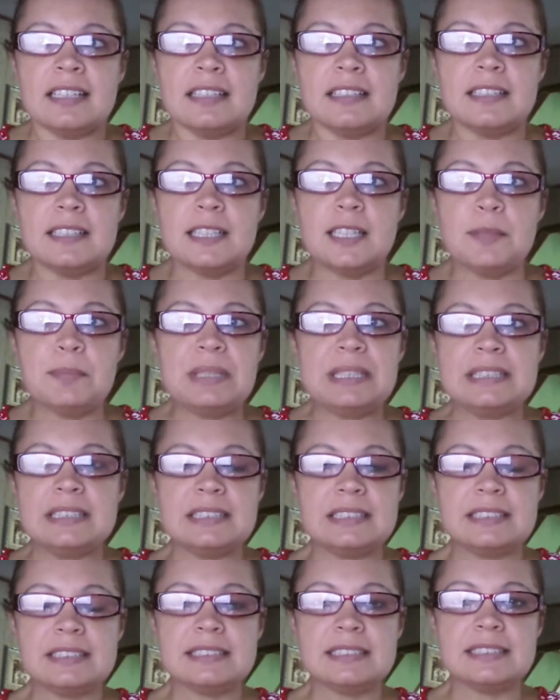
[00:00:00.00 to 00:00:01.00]

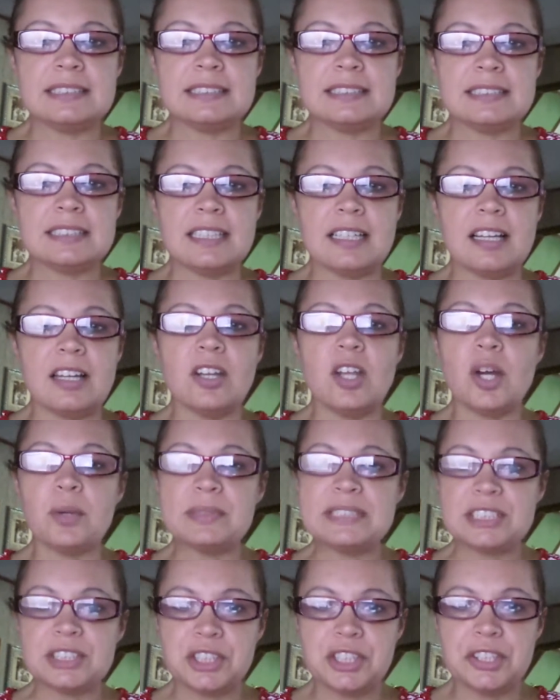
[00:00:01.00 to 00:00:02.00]
Along
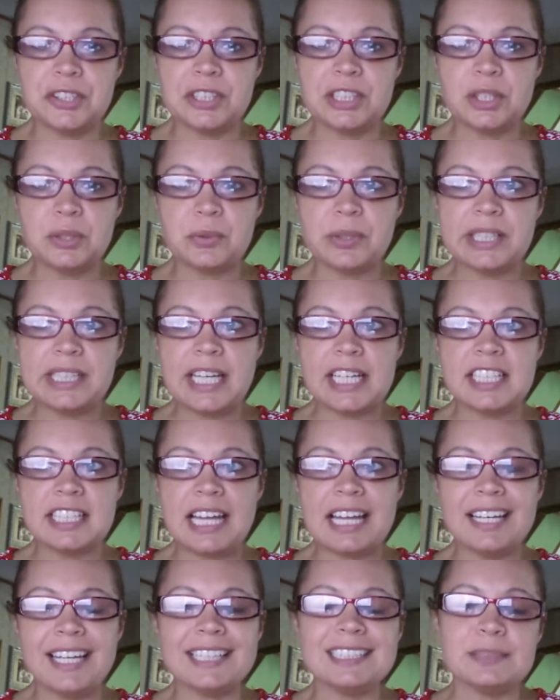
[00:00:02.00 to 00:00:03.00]
with security-oriented,
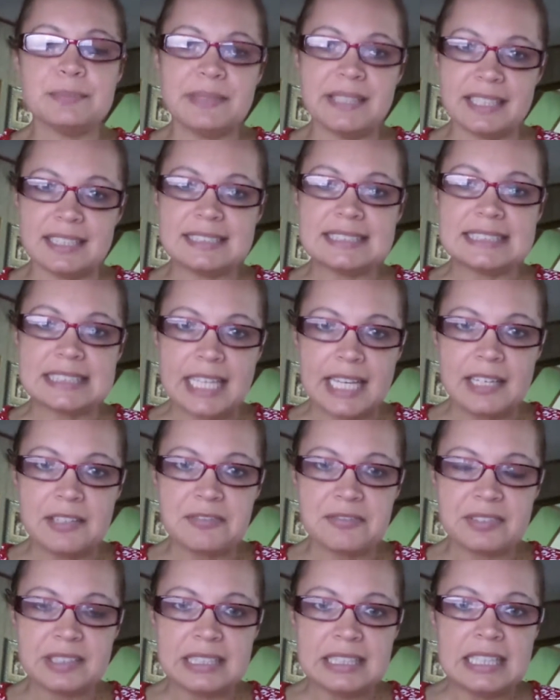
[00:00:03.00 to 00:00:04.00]
I like to play it
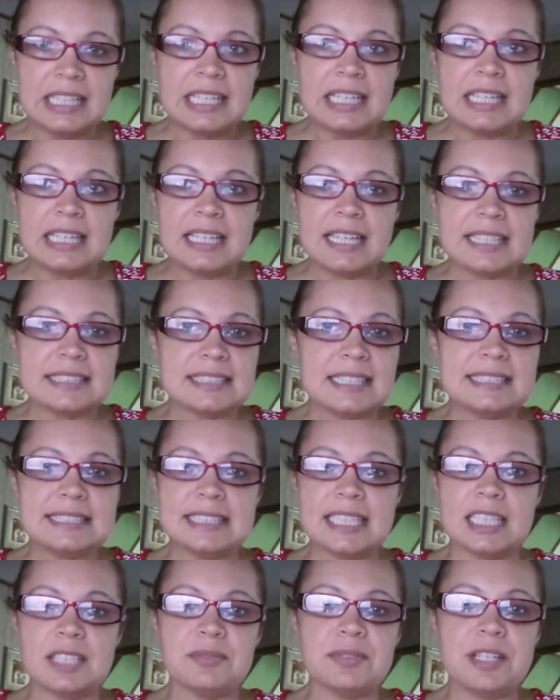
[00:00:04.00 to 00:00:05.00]
safe. As I
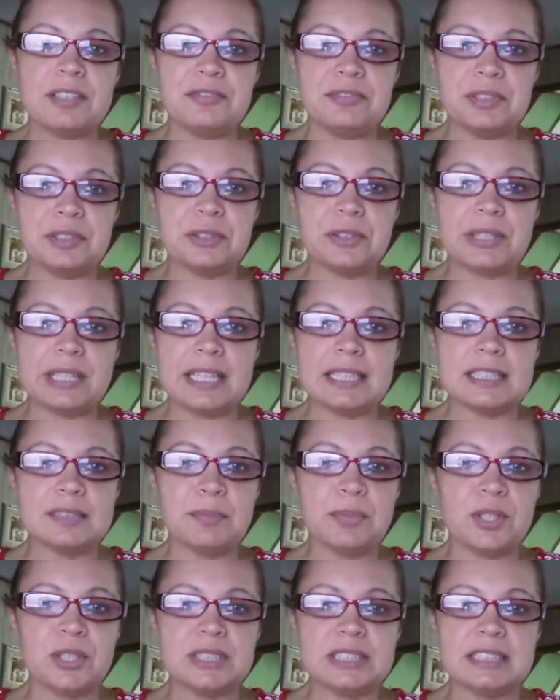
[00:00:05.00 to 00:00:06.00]
said, if I feel that the
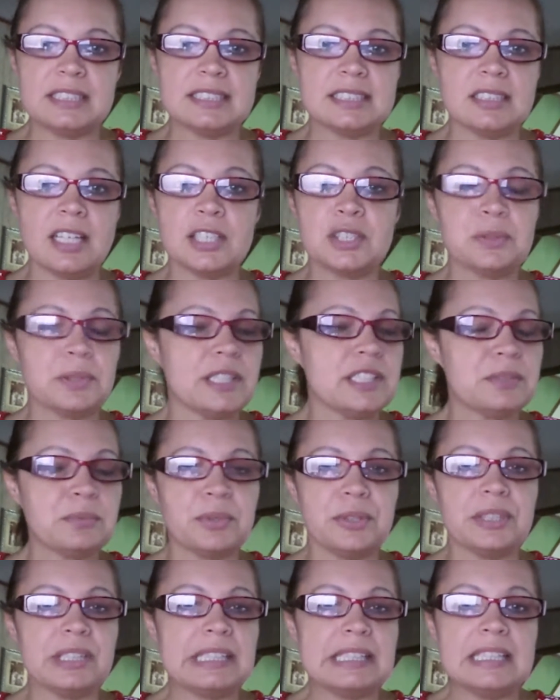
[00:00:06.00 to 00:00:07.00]
person is not
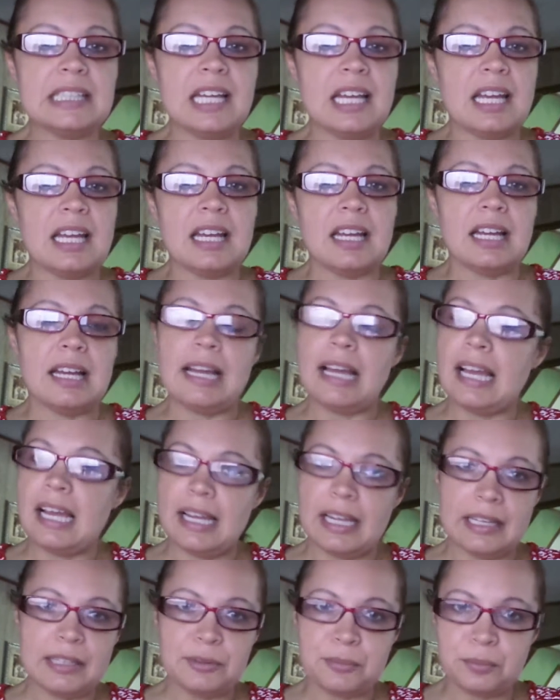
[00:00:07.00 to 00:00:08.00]
trustworthy,
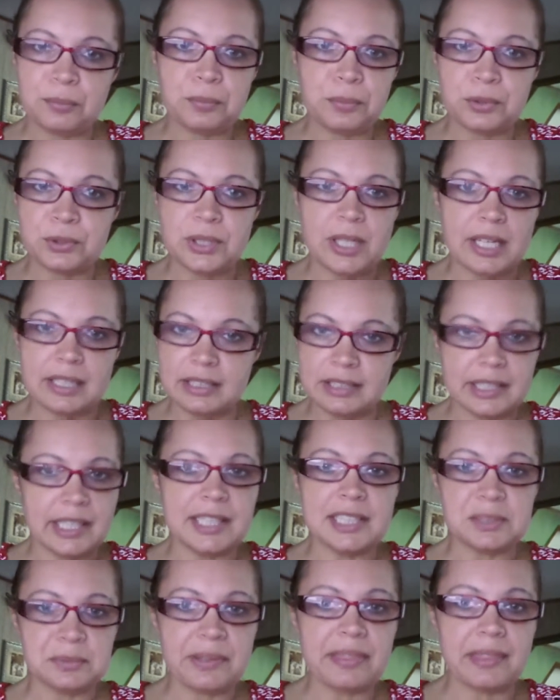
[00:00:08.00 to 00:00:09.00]
I will not
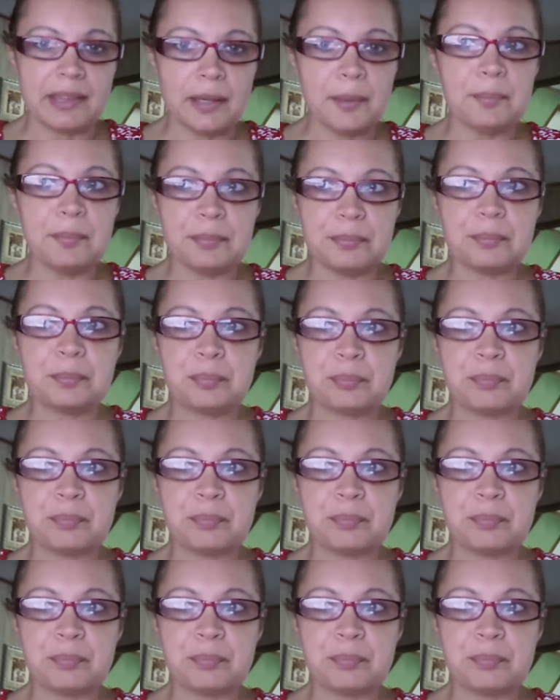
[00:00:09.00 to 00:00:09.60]
engage with them.